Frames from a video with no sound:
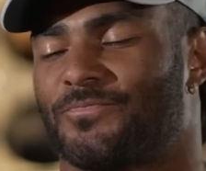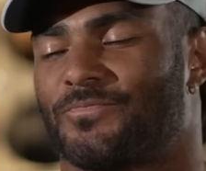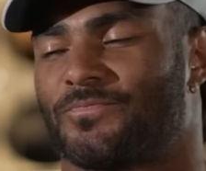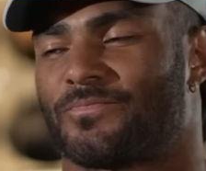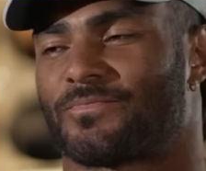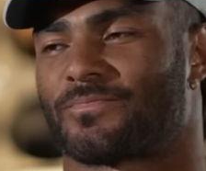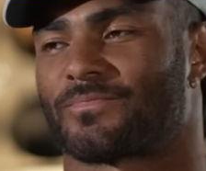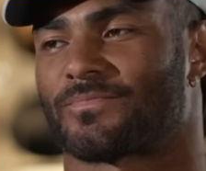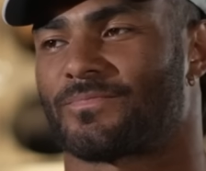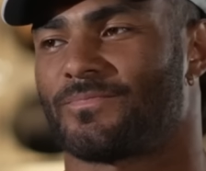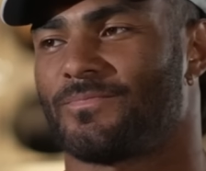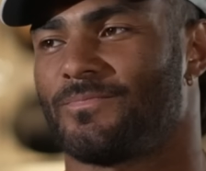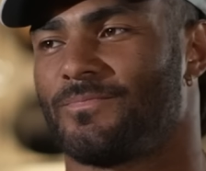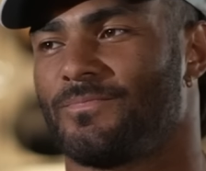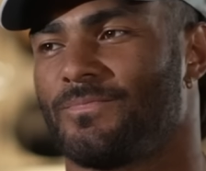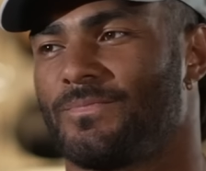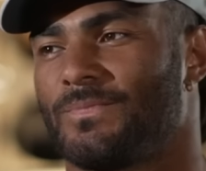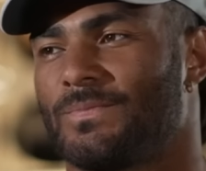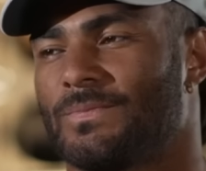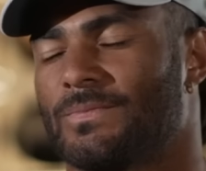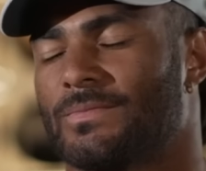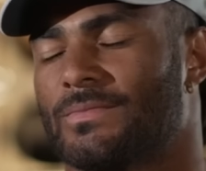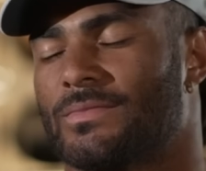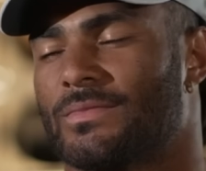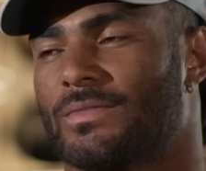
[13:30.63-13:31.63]
Um,
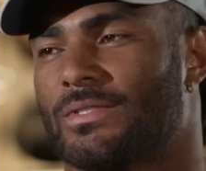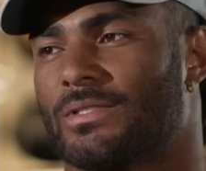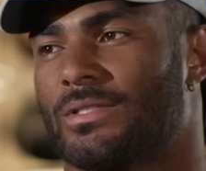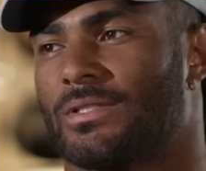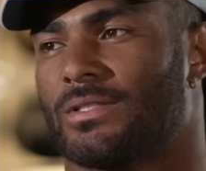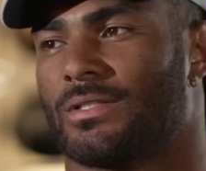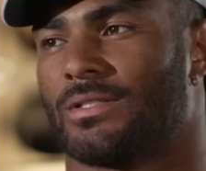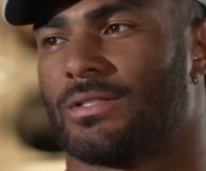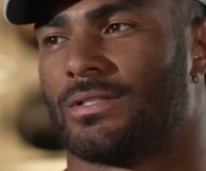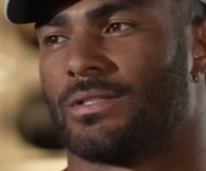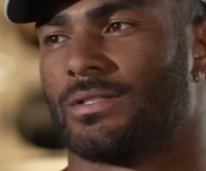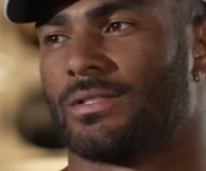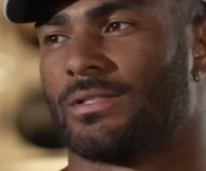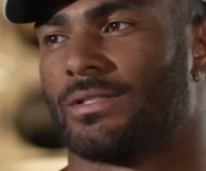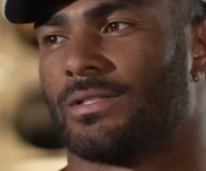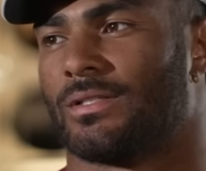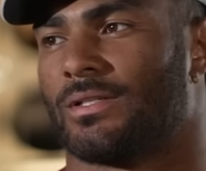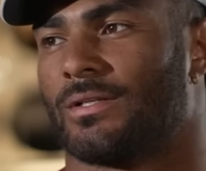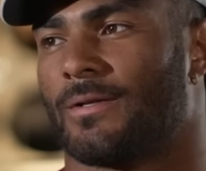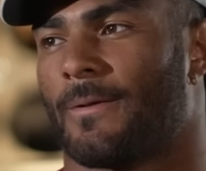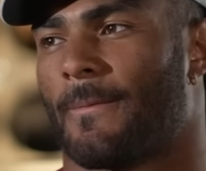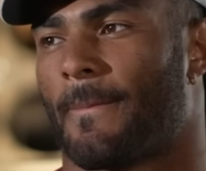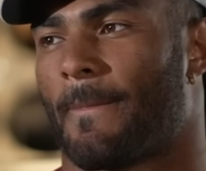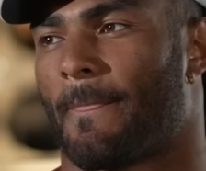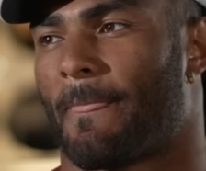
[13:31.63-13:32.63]
let's talk
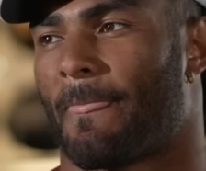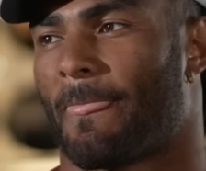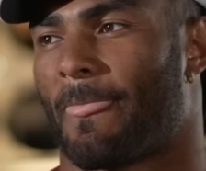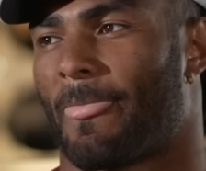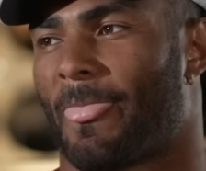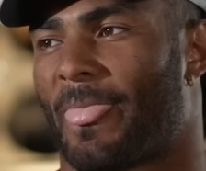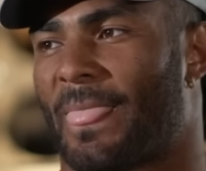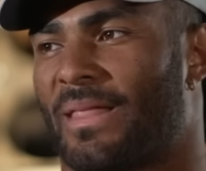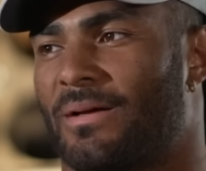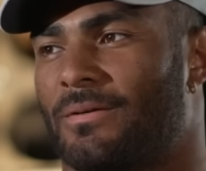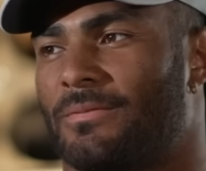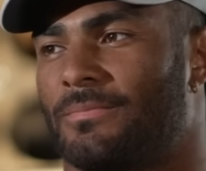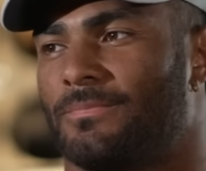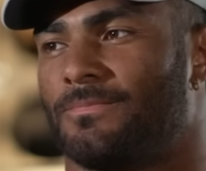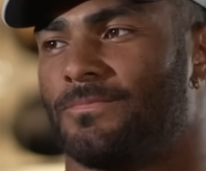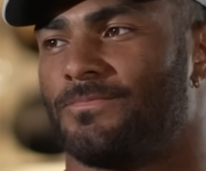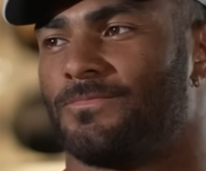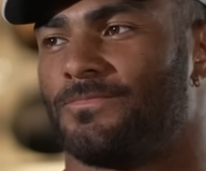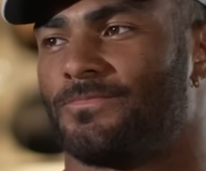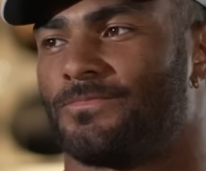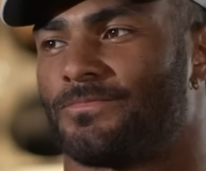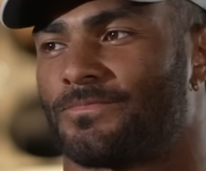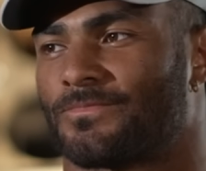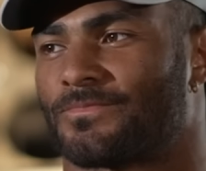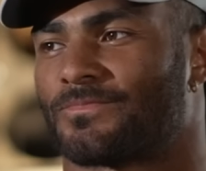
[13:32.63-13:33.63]
about how close you guys
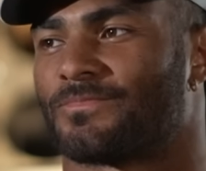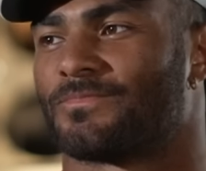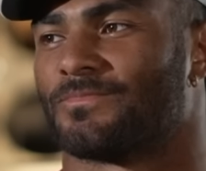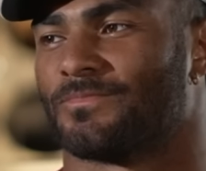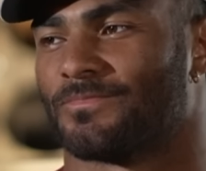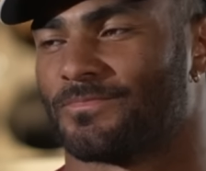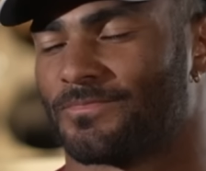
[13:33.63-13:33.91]
have been.